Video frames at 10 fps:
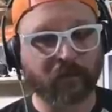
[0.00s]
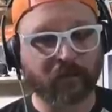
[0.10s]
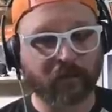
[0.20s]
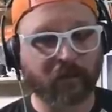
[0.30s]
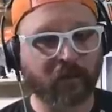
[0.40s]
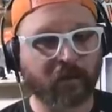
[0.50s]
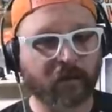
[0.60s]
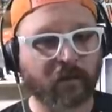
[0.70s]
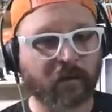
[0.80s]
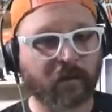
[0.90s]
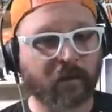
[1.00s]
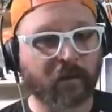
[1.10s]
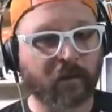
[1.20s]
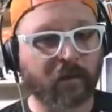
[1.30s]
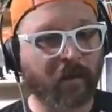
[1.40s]
Ohio State.
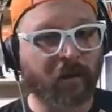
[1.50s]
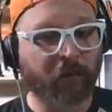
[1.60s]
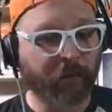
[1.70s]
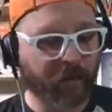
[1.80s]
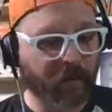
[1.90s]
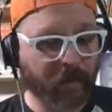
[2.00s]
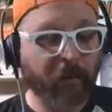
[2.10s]
But like,